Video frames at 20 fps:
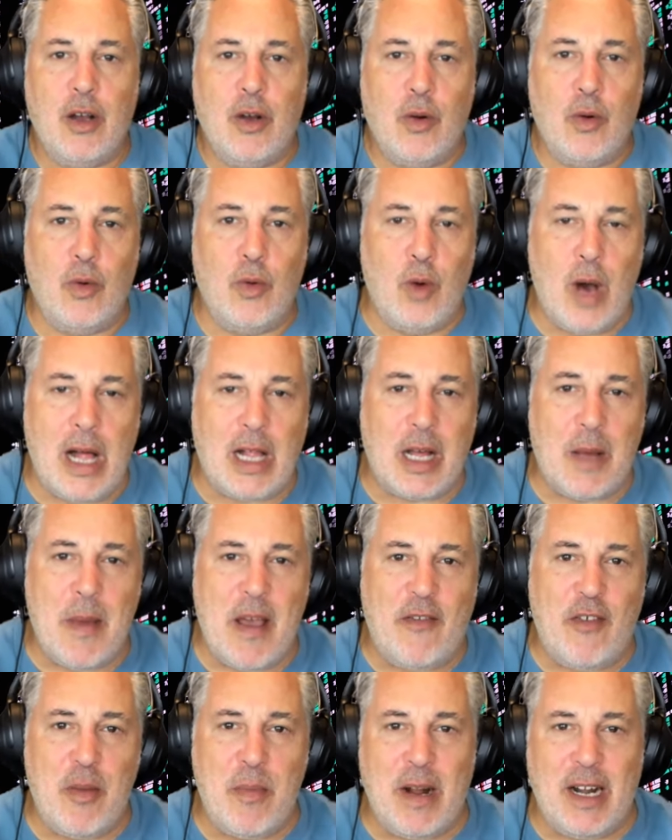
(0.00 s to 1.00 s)
Welcome,
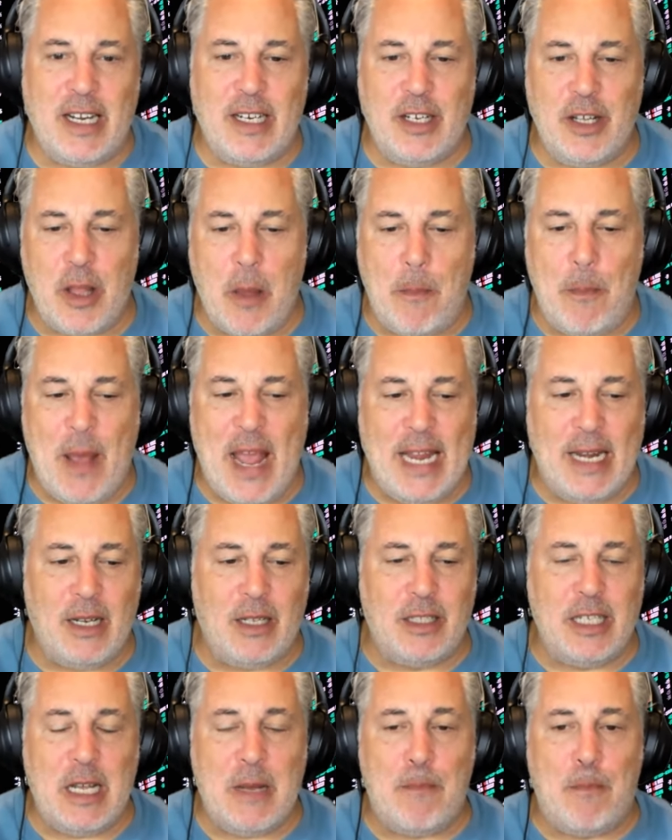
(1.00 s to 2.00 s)
everybody, to the
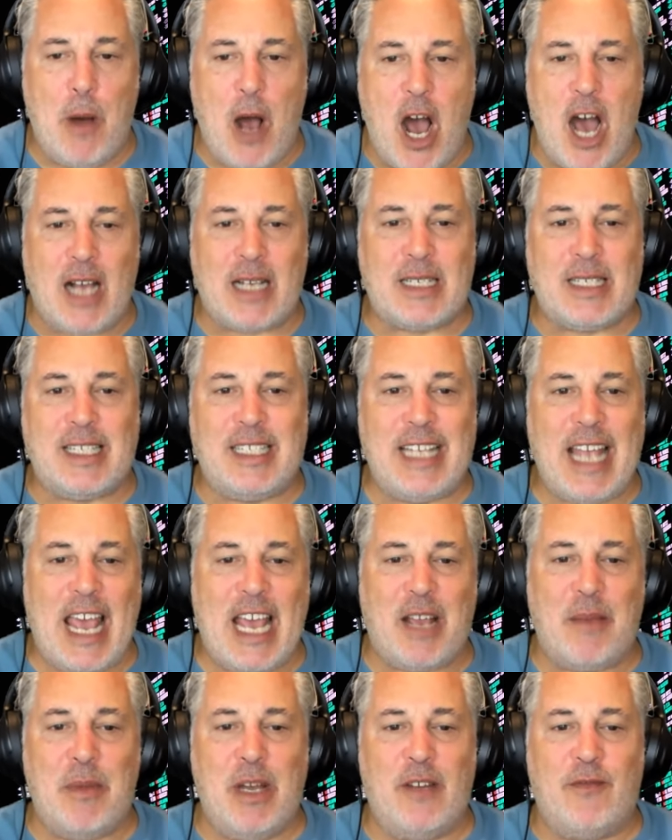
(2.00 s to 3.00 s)
Penalty Box
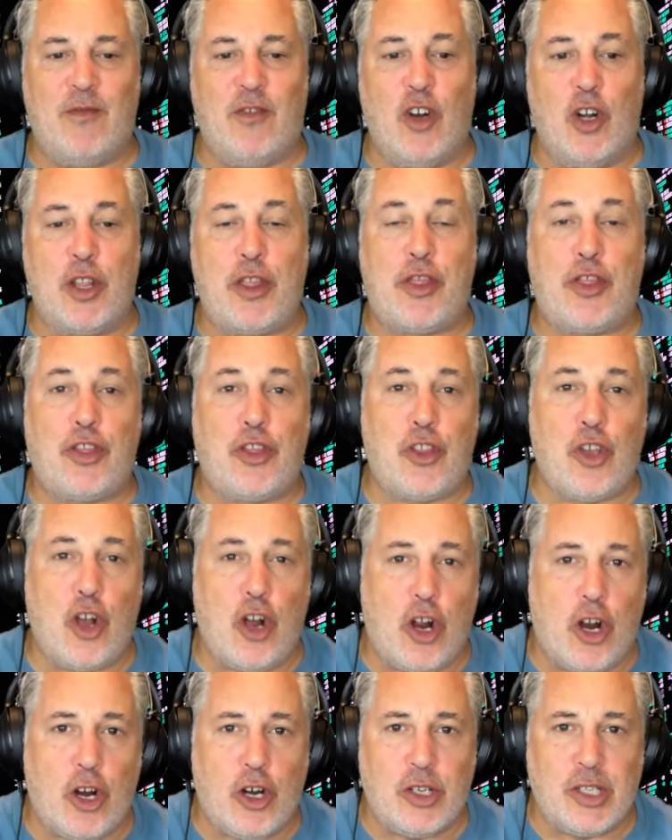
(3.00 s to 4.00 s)
segment for
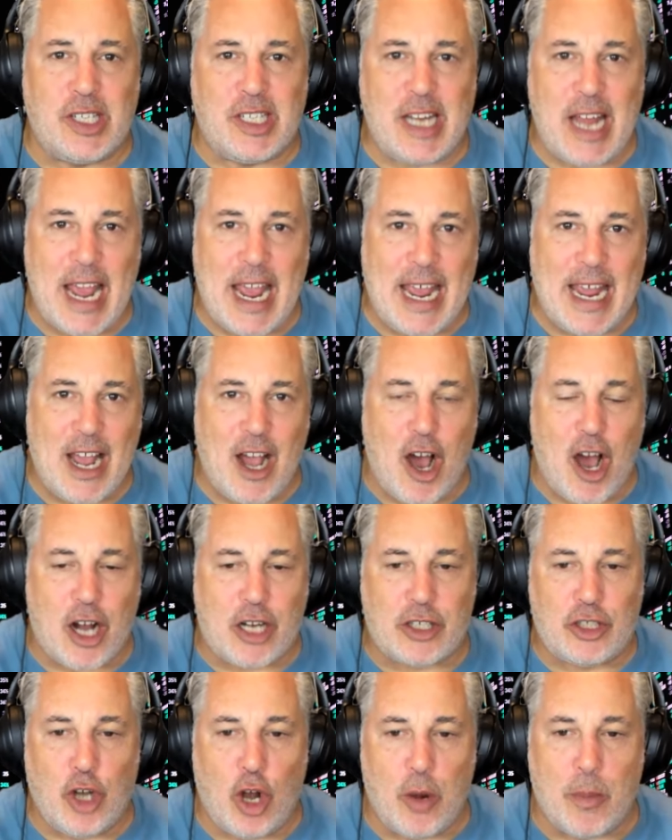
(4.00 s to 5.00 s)
Thursday,
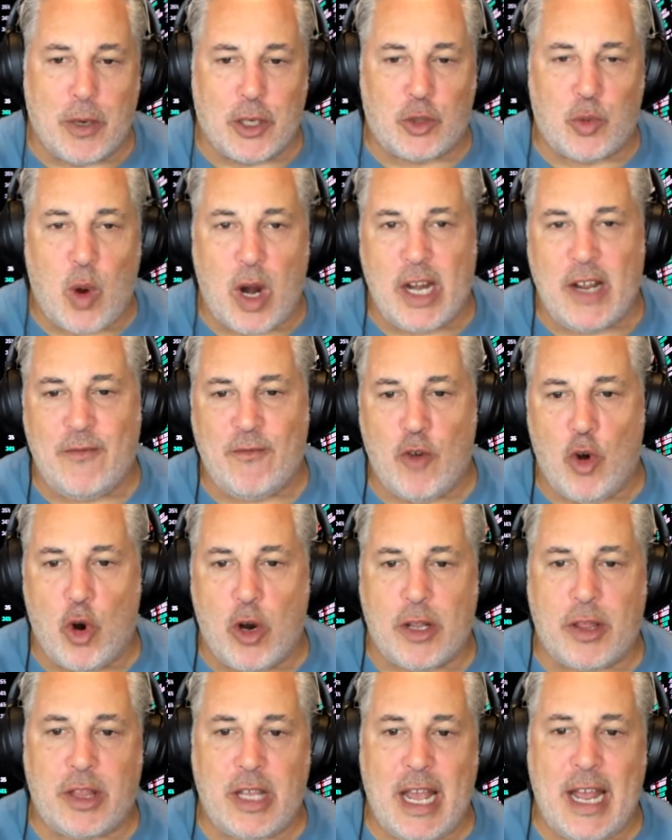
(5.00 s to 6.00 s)
October
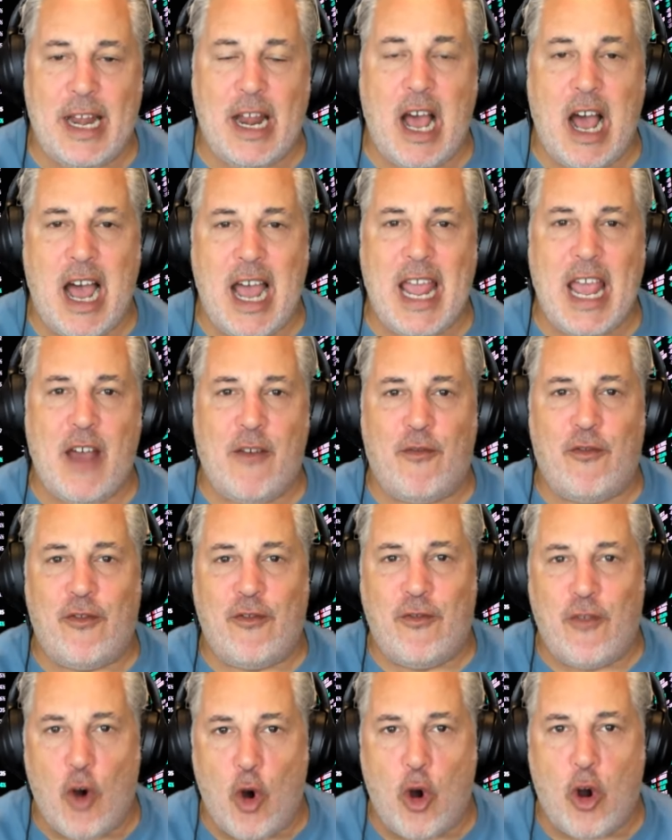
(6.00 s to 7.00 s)
twenty-fourth, and I have
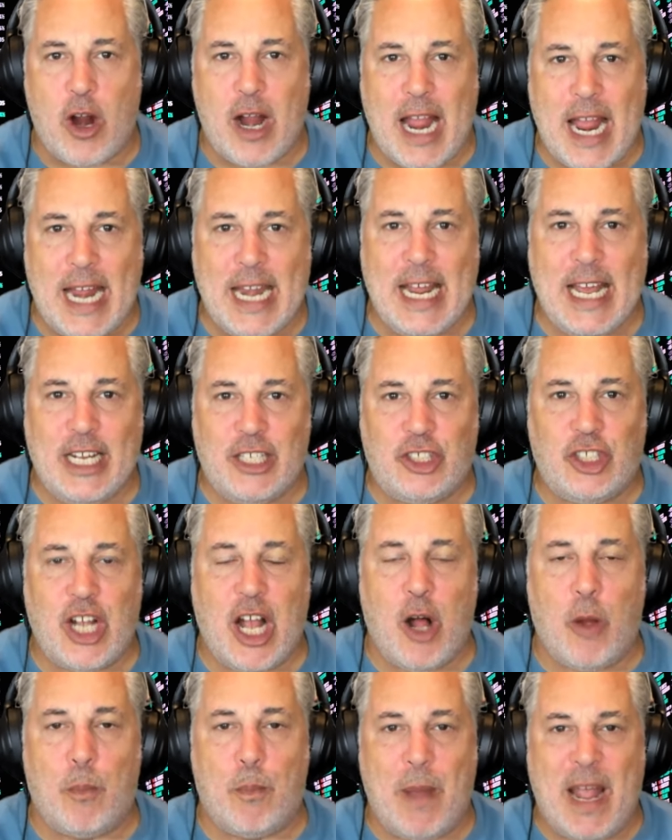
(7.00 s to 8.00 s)
four N H
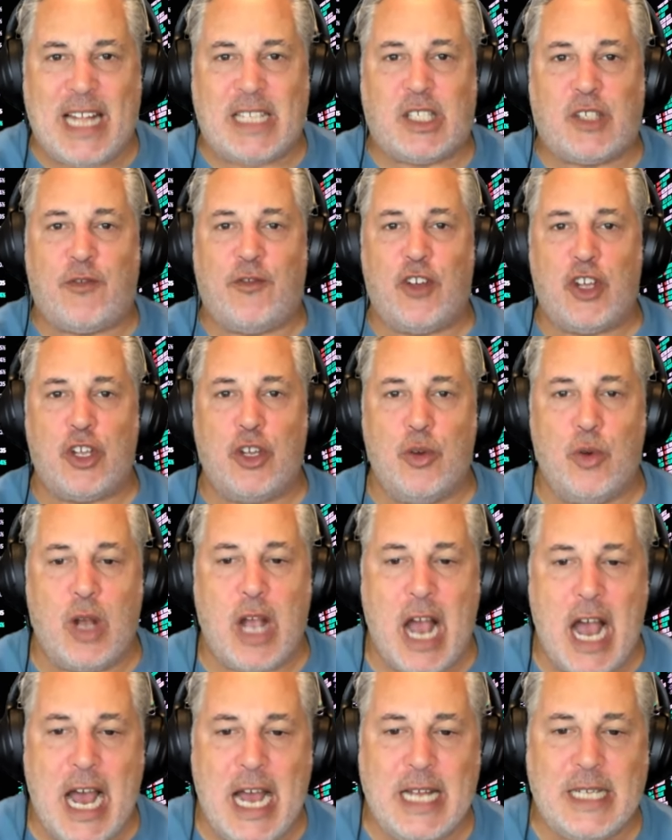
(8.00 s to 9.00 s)
L bets for you
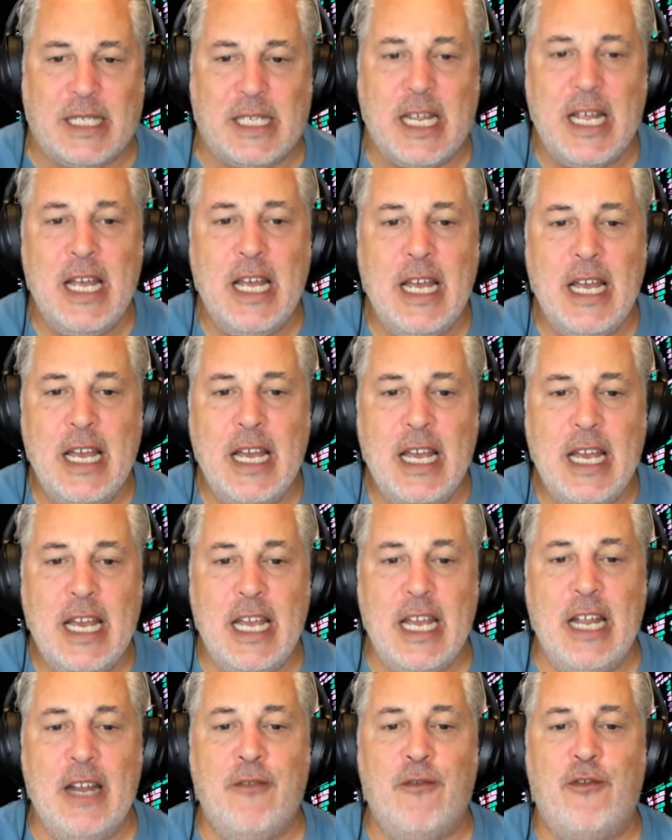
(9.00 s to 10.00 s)
guys
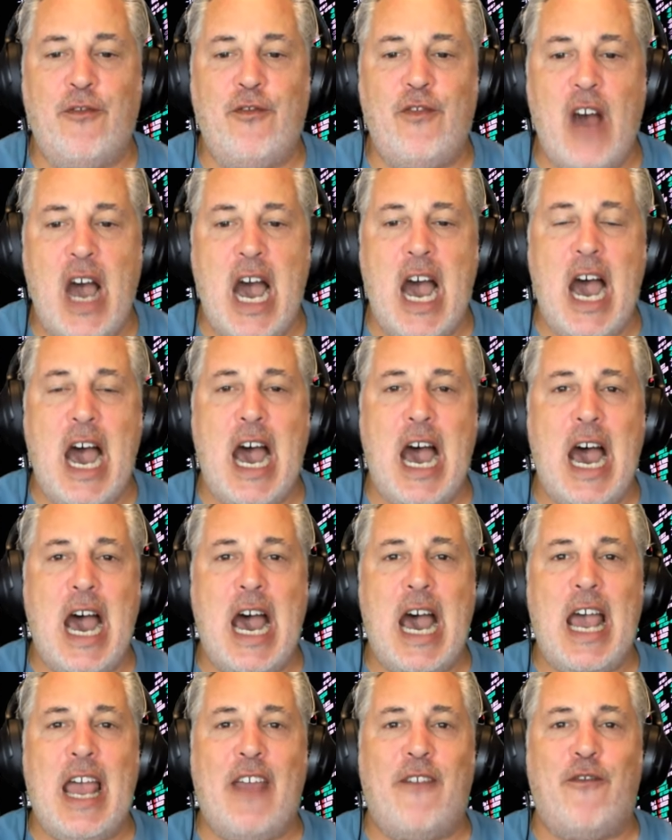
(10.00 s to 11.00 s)
in
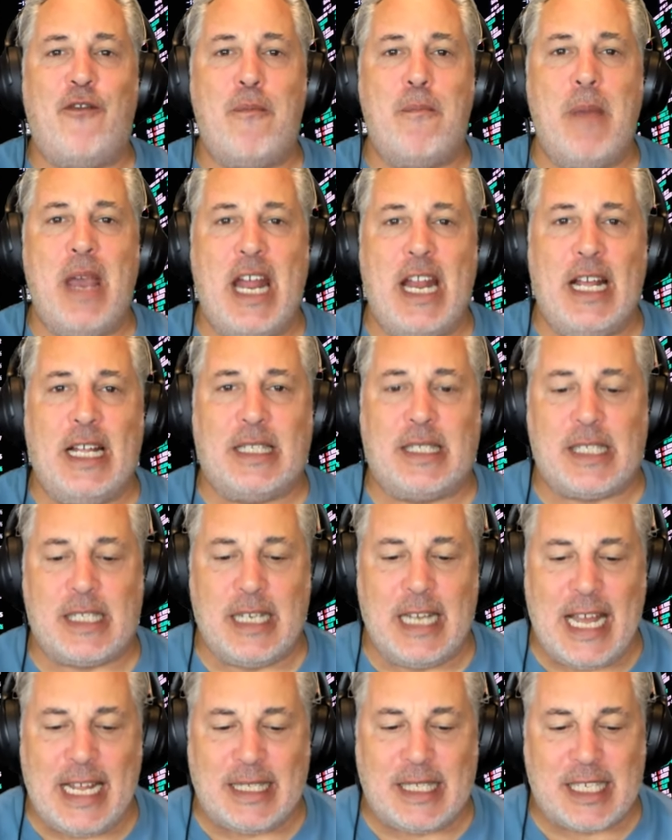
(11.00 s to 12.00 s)
five minutes.
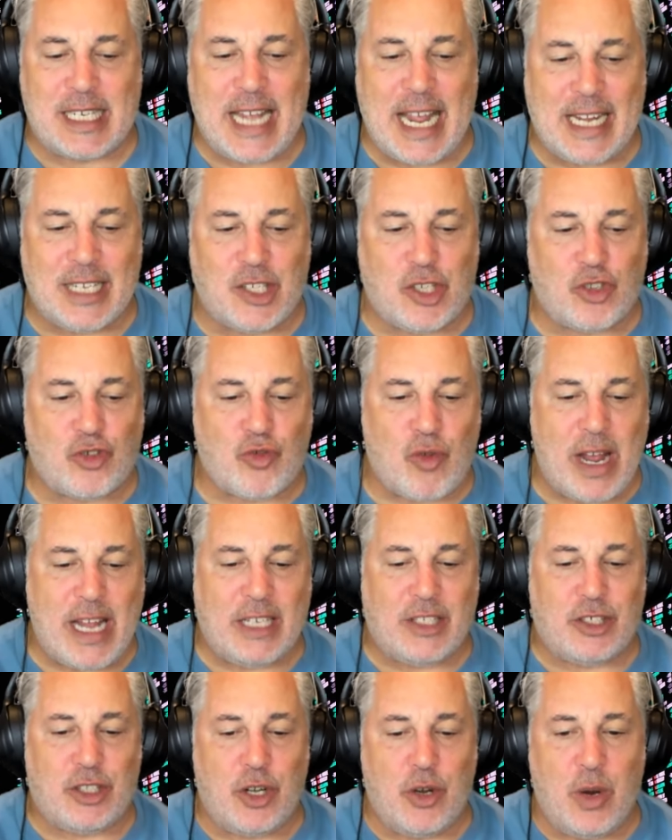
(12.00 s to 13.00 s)
Let's get
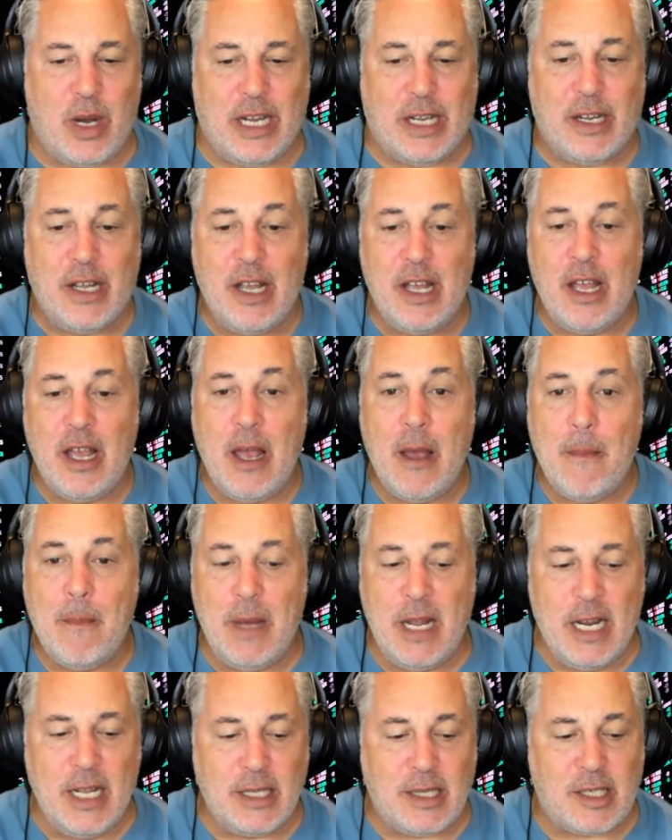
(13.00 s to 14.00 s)
straight to it.
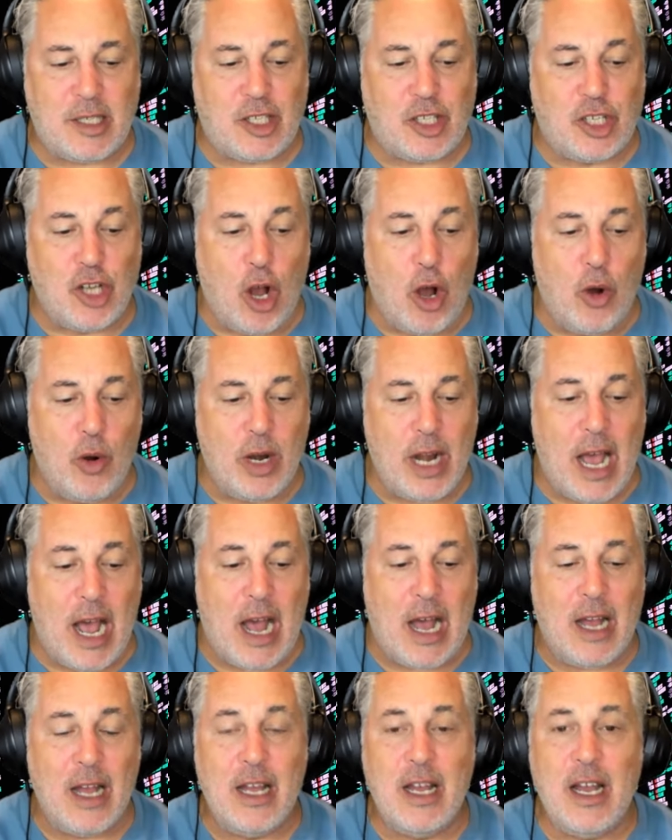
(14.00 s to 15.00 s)
Minnesota,